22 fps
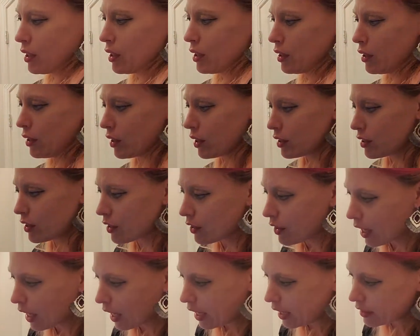You could do
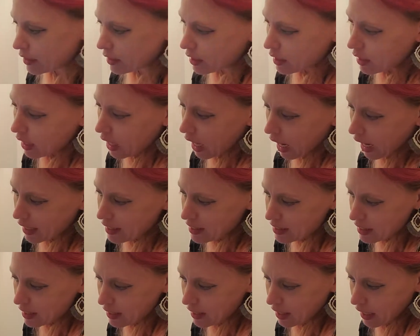that. I
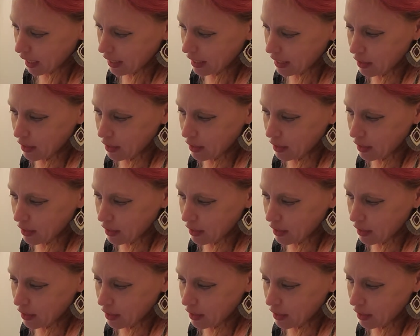see that I